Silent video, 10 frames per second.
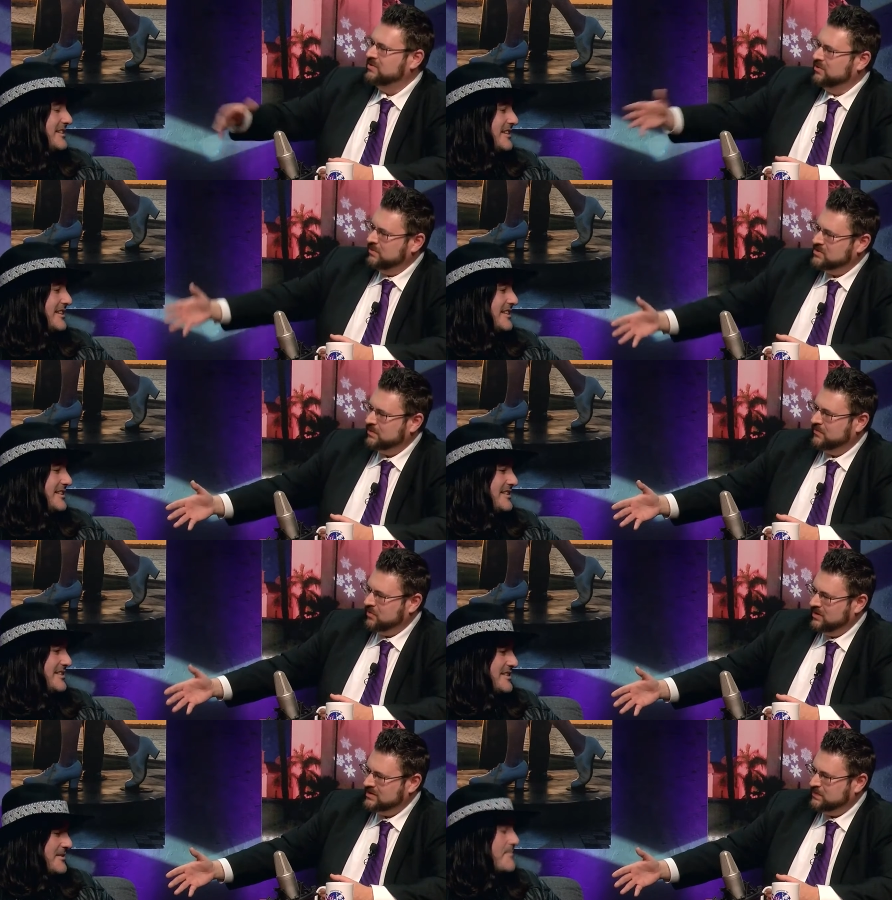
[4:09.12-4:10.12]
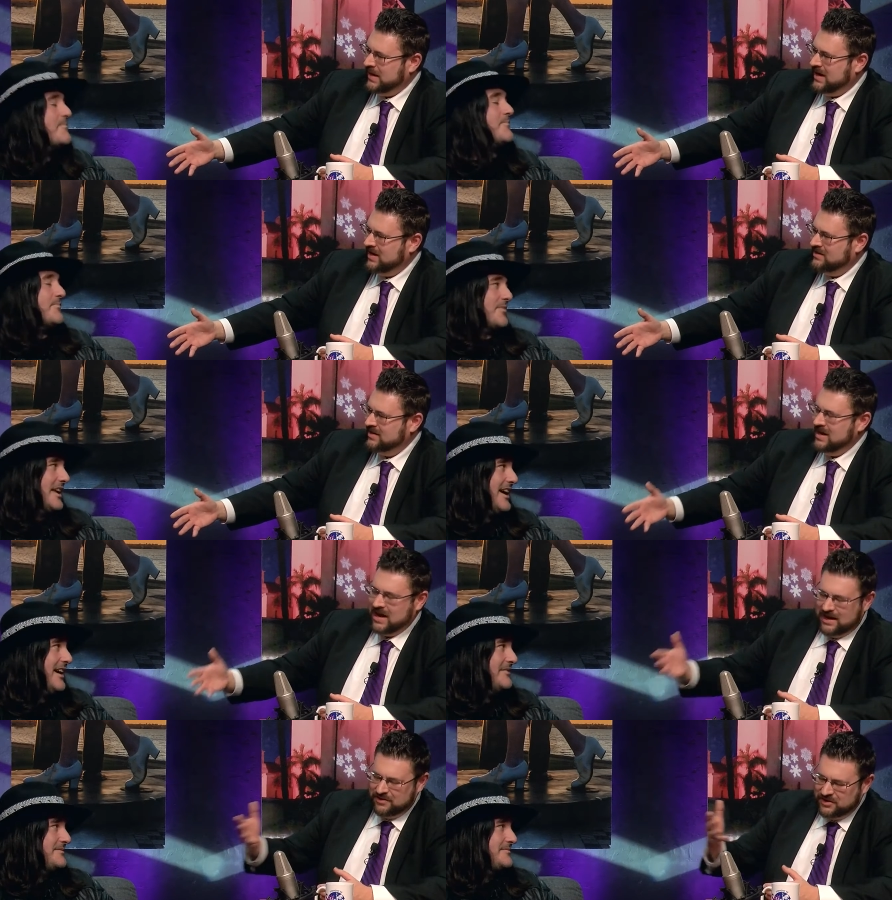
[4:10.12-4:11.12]
Speaker 1: doing music before this band. I
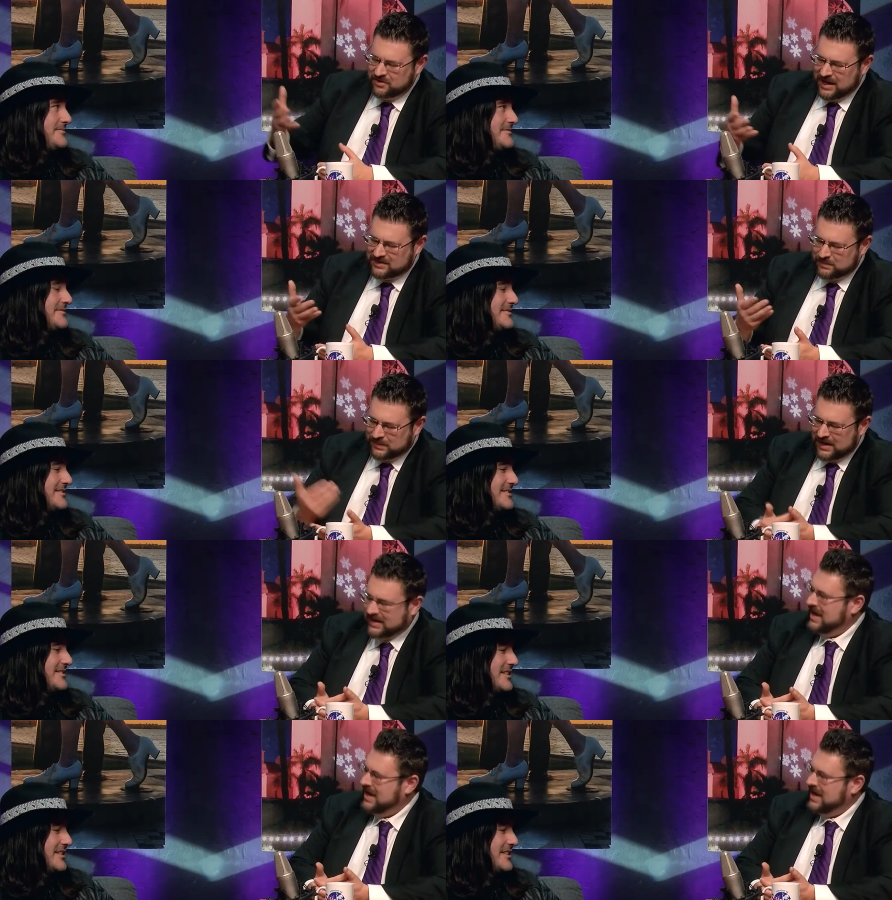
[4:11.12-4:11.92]
know that you got to play a